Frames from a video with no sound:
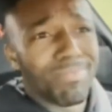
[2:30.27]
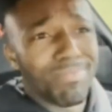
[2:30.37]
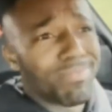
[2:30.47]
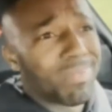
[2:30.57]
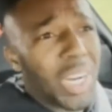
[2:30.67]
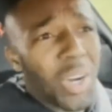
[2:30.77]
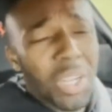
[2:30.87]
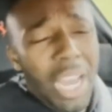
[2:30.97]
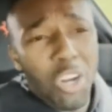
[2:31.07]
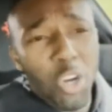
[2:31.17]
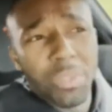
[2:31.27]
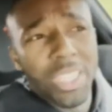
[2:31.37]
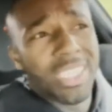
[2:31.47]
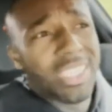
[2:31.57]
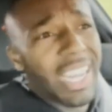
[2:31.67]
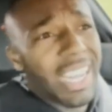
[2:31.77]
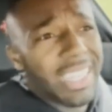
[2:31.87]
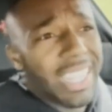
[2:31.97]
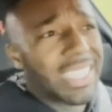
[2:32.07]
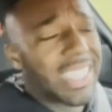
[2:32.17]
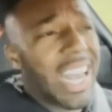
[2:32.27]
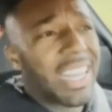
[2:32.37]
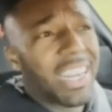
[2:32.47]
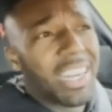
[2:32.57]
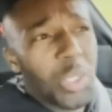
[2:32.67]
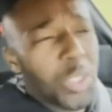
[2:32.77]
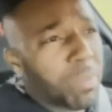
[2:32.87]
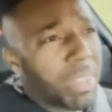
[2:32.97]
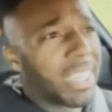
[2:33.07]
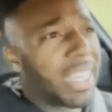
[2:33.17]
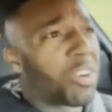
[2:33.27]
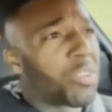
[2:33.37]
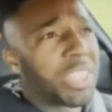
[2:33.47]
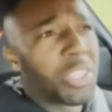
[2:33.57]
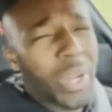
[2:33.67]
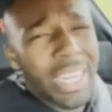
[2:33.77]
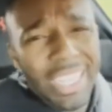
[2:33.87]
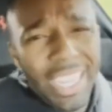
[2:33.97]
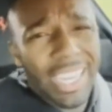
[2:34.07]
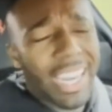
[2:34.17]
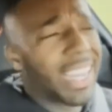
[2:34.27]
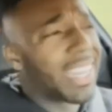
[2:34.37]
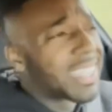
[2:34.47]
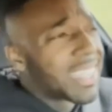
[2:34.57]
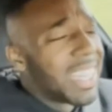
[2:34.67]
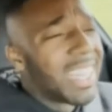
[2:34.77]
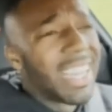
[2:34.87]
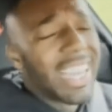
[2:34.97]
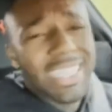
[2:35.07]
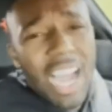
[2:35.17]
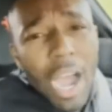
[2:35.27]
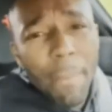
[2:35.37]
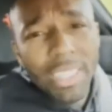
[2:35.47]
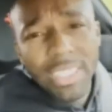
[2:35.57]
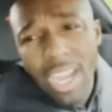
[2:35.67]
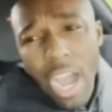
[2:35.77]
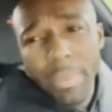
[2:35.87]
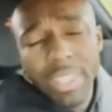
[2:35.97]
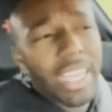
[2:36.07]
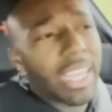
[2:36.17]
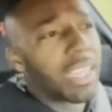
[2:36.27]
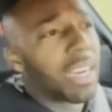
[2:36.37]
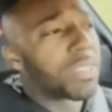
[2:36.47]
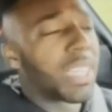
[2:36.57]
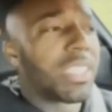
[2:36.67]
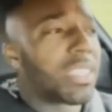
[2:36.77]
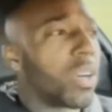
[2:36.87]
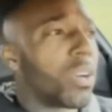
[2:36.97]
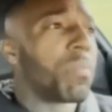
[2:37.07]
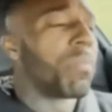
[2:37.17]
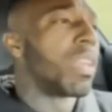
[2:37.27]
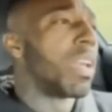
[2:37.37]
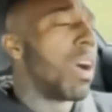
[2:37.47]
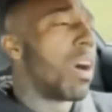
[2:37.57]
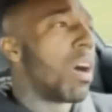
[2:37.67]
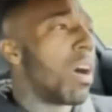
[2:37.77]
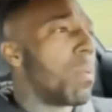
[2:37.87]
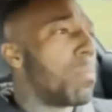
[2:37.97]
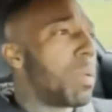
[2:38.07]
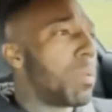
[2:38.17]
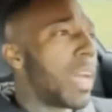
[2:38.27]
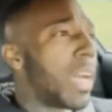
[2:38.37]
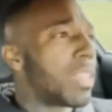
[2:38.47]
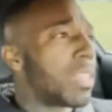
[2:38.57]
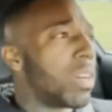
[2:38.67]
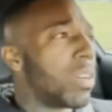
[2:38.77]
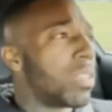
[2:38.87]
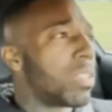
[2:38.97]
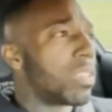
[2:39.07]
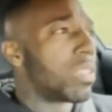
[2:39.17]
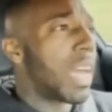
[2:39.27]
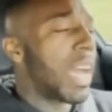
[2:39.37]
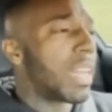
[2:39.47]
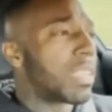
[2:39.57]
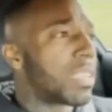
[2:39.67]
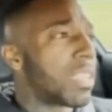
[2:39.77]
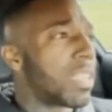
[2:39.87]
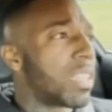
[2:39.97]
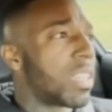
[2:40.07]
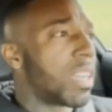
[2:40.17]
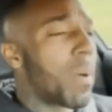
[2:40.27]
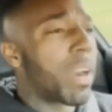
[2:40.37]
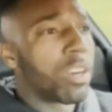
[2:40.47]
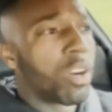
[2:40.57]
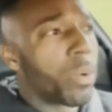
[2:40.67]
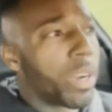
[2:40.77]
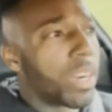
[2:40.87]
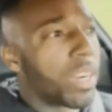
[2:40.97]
you know, like groups just like, they say that they're gonna do something, they don't really do anything. Like, it's common, it's a common thing, you know what I'm saying? So people that, you know, that come out of nowhere,